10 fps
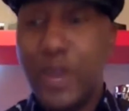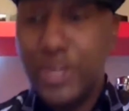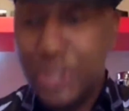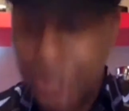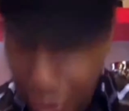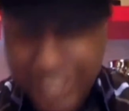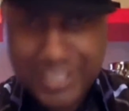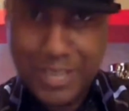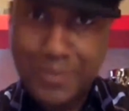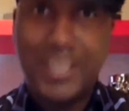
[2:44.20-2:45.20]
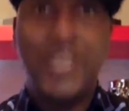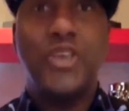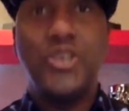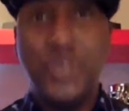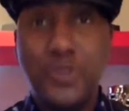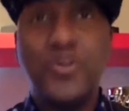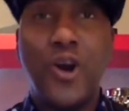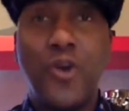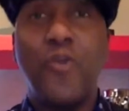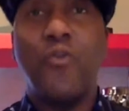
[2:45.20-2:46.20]
when you get tipsy, you
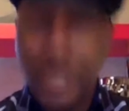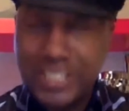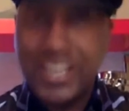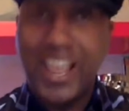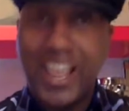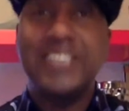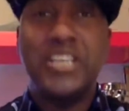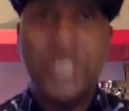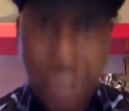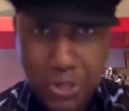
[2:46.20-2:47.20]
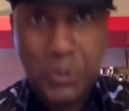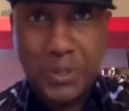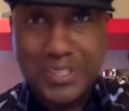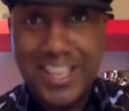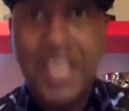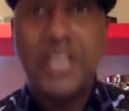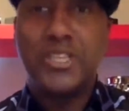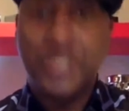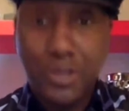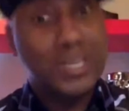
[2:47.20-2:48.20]
know which glass is yours.
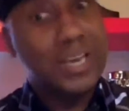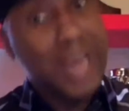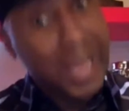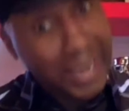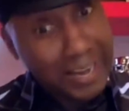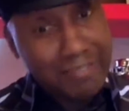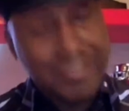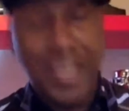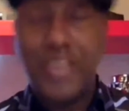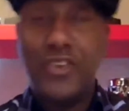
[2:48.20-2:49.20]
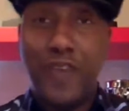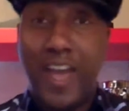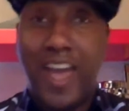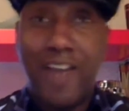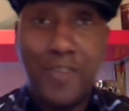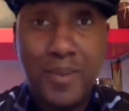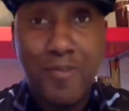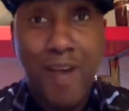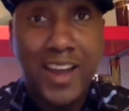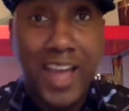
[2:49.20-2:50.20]
So tonight, thank you for having
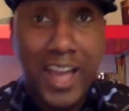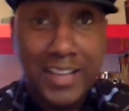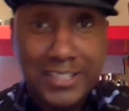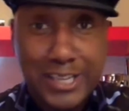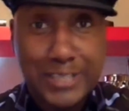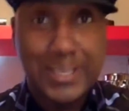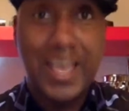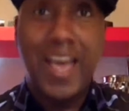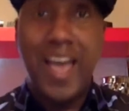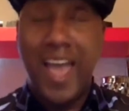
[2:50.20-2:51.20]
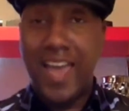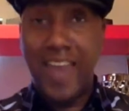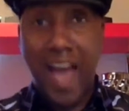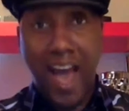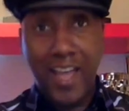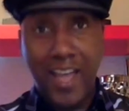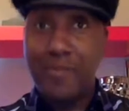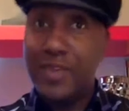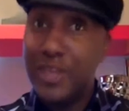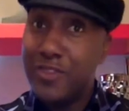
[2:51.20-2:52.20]
me, Wine Antics, and I
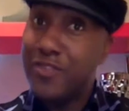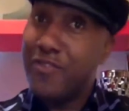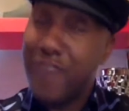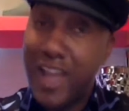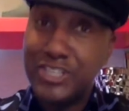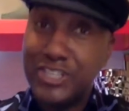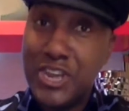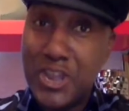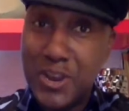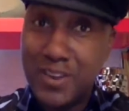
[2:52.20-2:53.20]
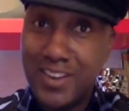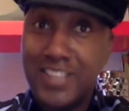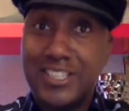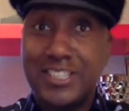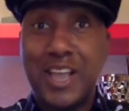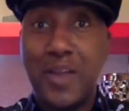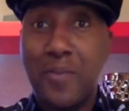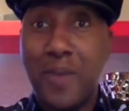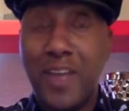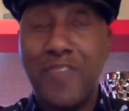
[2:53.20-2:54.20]
am here, the Fashioneer, to
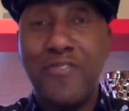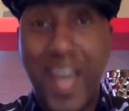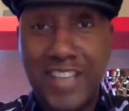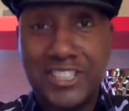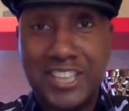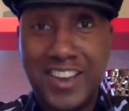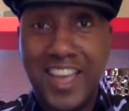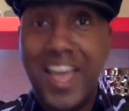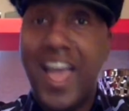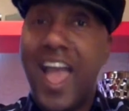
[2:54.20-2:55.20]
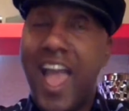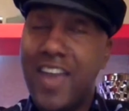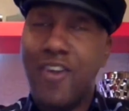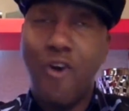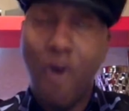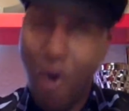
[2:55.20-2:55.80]
celebrate fashion and